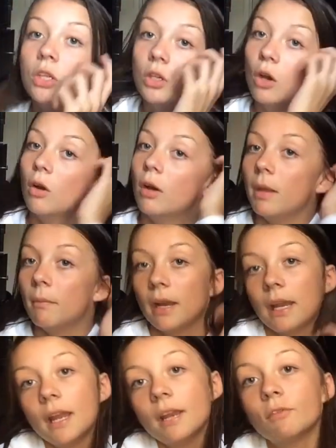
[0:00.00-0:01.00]
And my
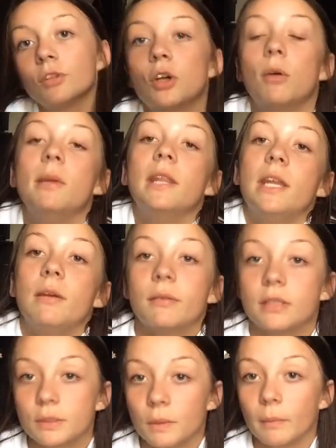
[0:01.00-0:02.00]
dad never told me that he was
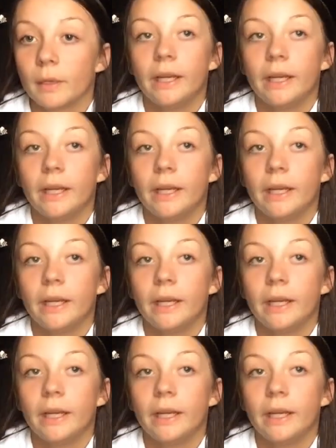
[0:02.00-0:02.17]
a swimmer.